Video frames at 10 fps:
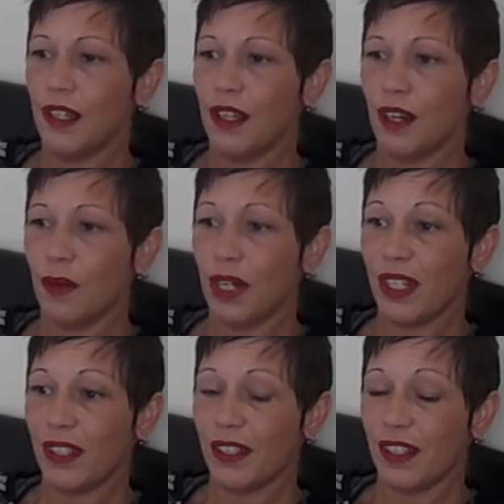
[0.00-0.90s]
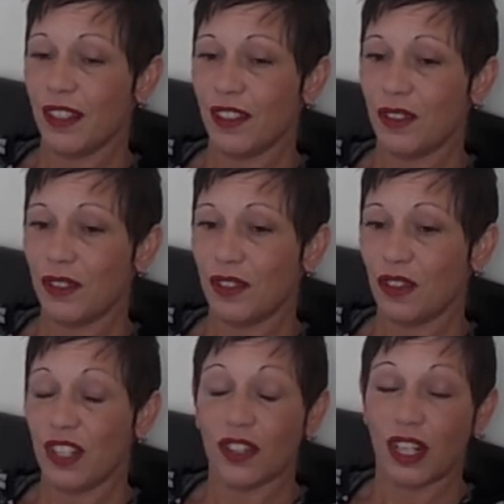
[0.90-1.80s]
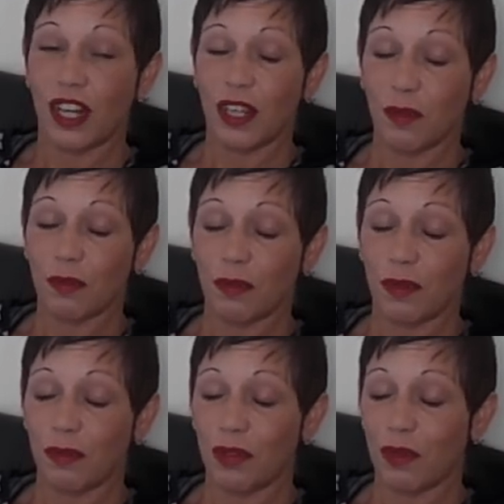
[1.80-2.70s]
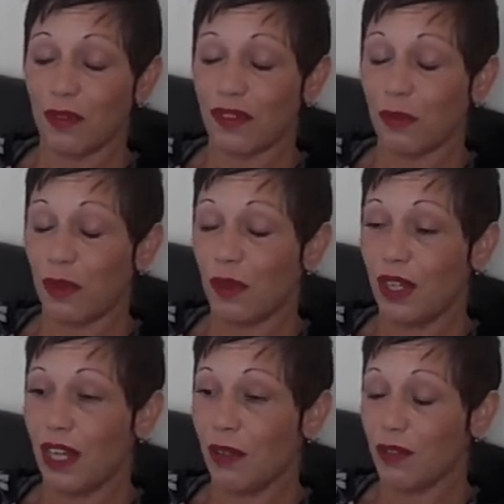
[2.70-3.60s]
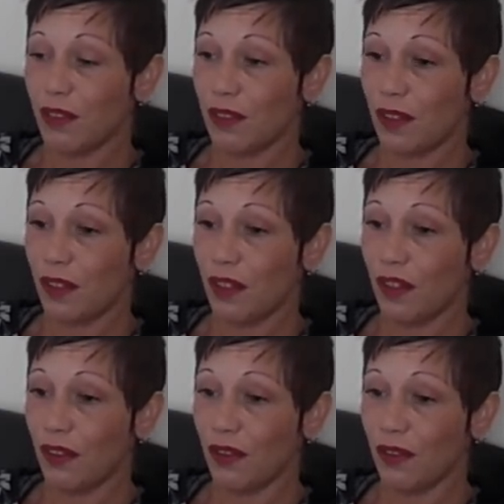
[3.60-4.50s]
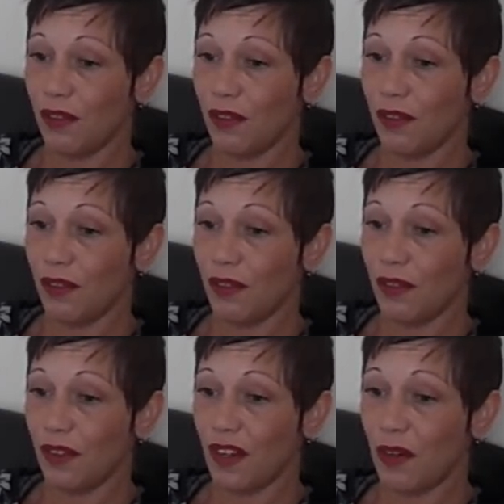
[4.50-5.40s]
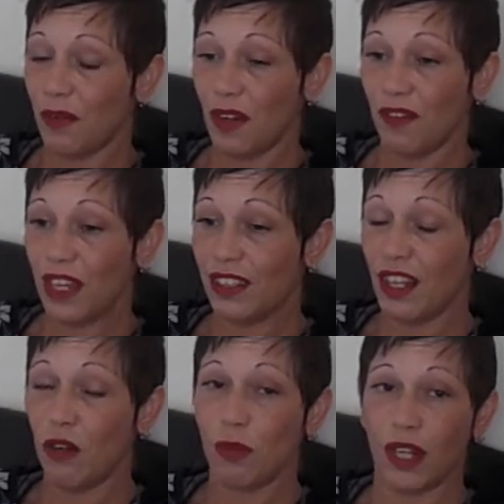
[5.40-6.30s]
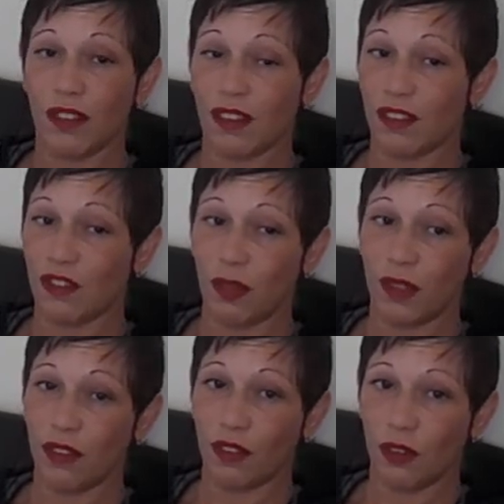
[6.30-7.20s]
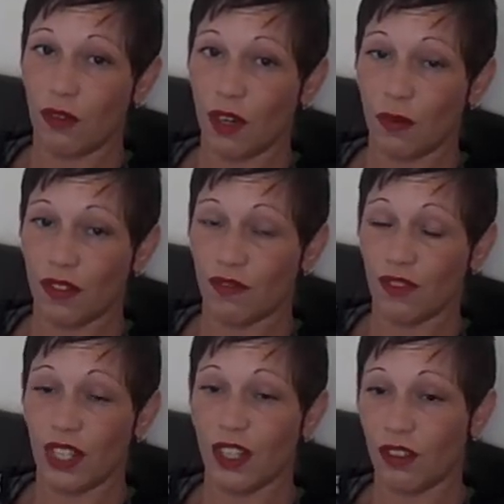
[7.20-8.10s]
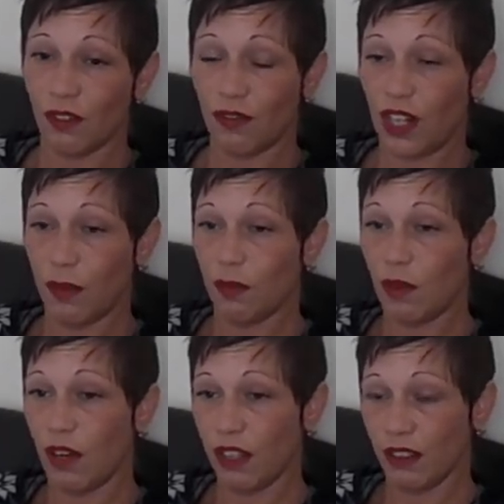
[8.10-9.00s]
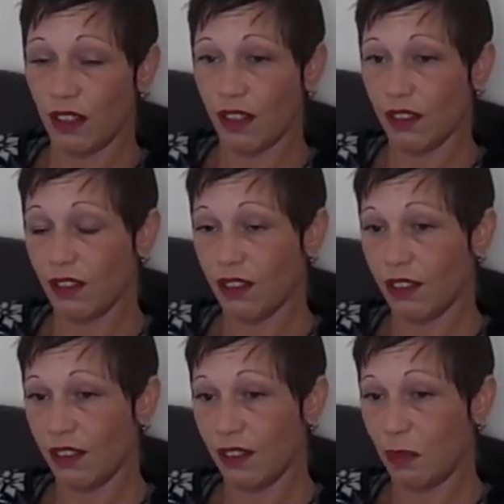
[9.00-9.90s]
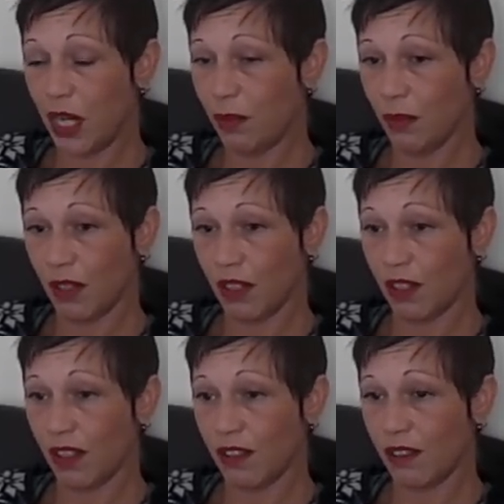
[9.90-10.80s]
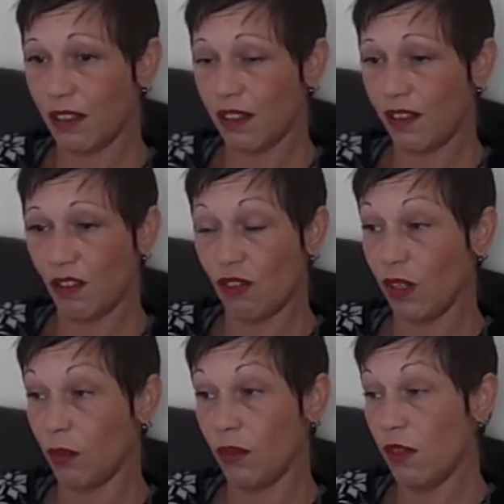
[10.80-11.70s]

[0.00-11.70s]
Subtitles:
I went and tried to claim employment support allowance. I found the whole process extremely difficult. I wasn't really in a good frame of mind, and the paperwork is incredible.